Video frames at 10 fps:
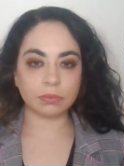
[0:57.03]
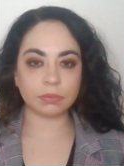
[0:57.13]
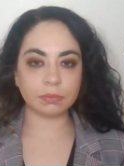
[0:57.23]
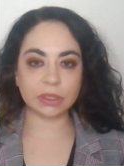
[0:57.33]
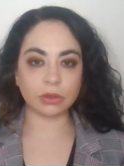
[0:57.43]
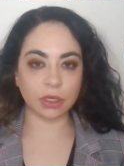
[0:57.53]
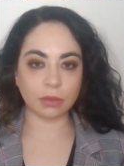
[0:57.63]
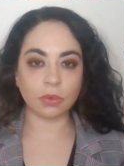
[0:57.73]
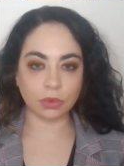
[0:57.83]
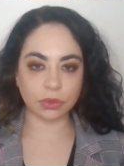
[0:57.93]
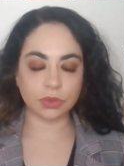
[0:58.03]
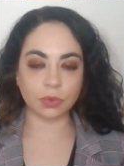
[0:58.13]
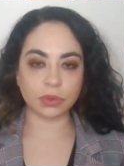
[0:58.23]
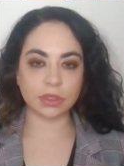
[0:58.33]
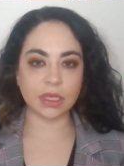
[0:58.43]
be looking more
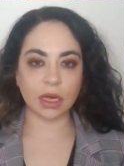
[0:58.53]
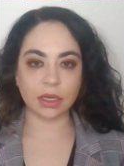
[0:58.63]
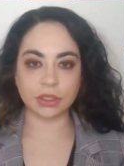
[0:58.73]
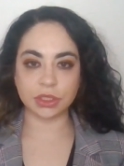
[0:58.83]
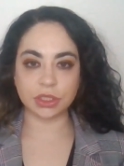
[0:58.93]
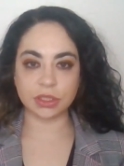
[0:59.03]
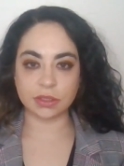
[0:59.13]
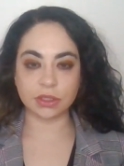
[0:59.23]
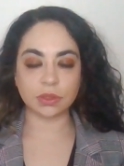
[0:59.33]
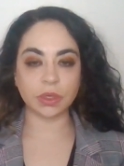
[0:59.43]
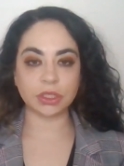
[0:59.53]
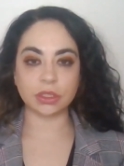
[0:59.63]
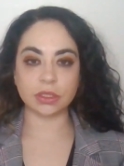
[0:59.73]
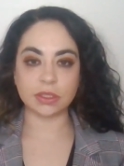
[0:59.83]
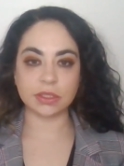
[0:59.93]
towards the IgG
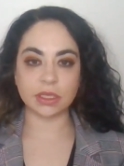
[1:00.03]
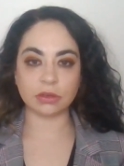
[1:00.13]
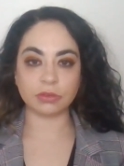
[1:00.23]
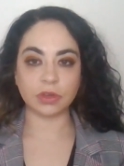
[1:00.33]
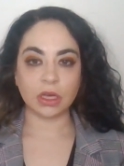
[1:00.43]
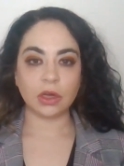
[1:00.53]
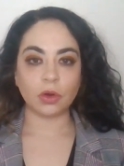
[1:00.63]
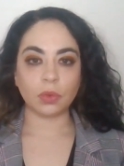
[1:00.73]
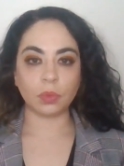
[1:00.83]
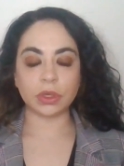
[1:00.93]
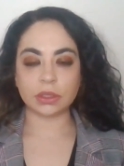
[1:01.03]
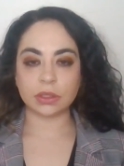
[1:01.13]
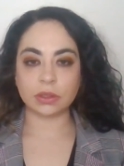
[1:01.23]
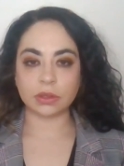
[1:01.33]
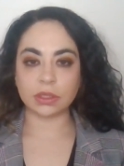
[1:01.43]
situation instead of what
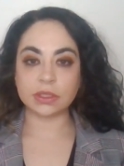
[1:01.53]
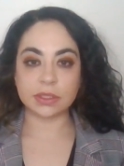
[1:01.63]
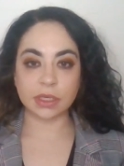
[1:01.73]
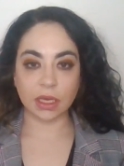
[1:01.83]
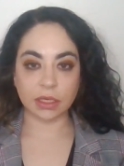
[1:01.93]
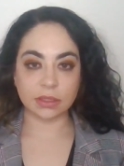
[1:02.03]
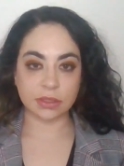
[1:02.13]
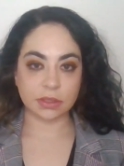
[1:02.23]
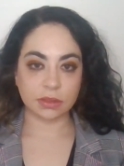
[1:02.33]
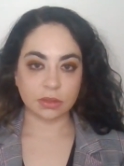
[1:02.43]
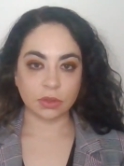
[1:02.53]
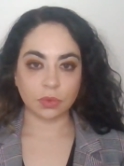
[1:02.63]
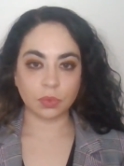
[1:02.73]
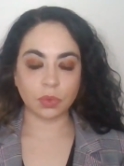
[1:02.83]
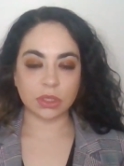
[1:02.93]
this case
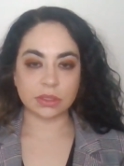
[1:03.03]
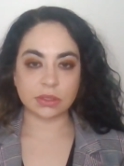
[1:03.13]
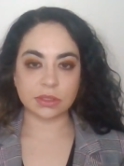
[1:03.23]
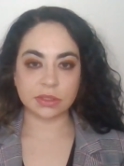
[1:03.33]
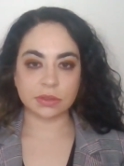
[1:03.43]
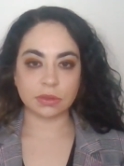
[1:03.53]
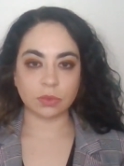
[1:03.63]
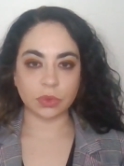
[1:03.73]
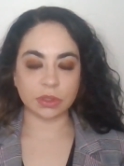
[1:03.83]
what